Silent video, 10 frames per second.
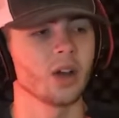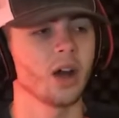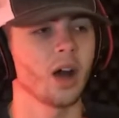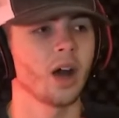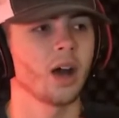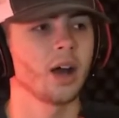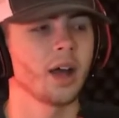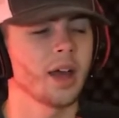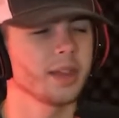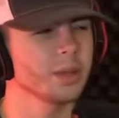I
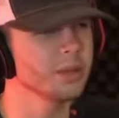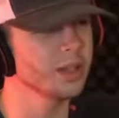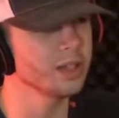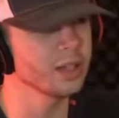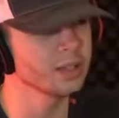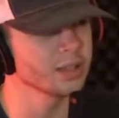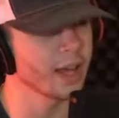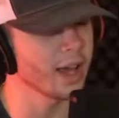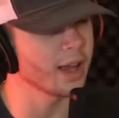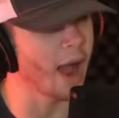think
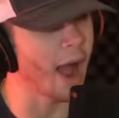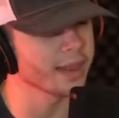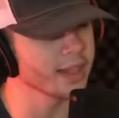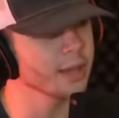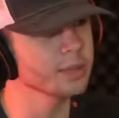it